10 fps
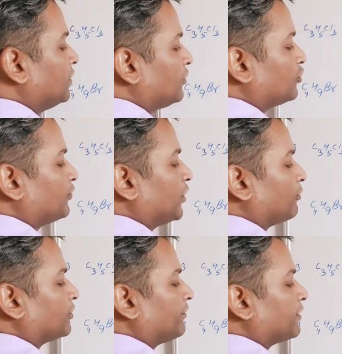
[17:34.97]
So we are
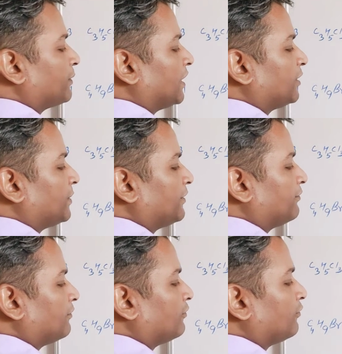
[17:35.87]
observing multiplet
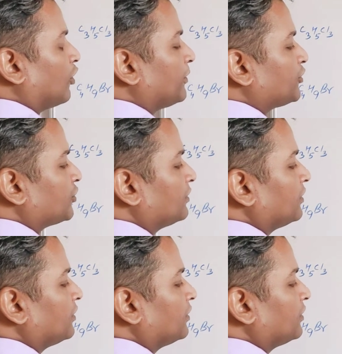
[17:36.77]
formation.